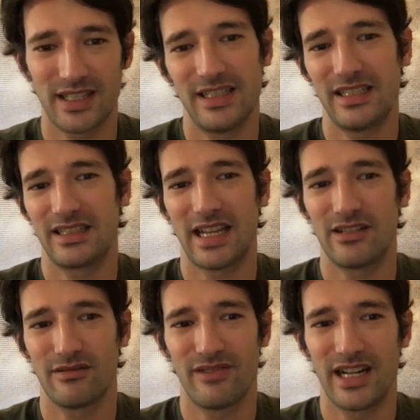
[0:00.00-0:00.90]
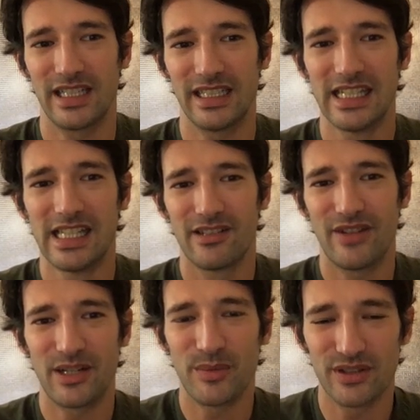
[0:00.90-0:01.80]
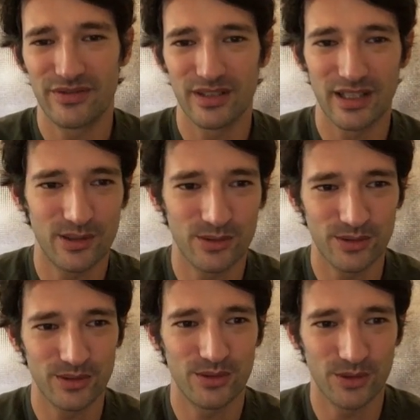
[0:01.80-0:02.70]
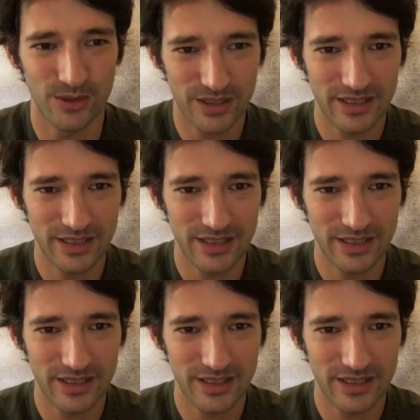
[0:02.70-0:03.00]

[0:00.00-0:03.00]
And this is kind of very, very beautiful to look.